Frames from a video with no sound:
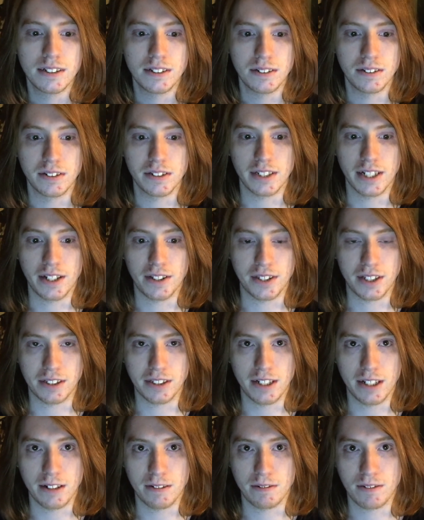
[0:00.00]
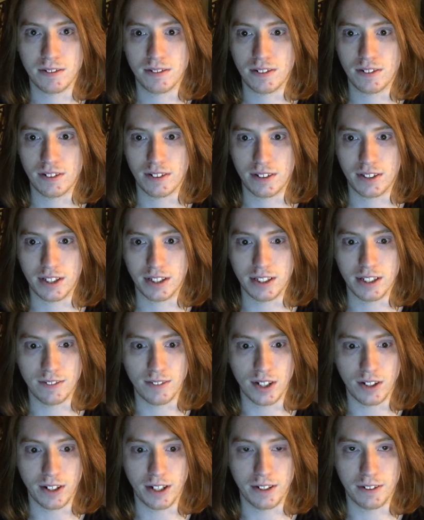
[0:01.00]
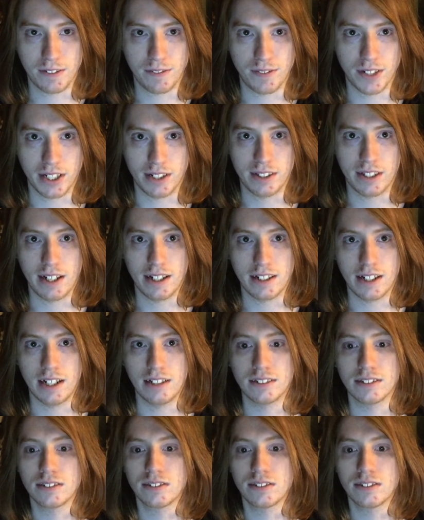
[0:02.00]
Which I think they've already figured that out.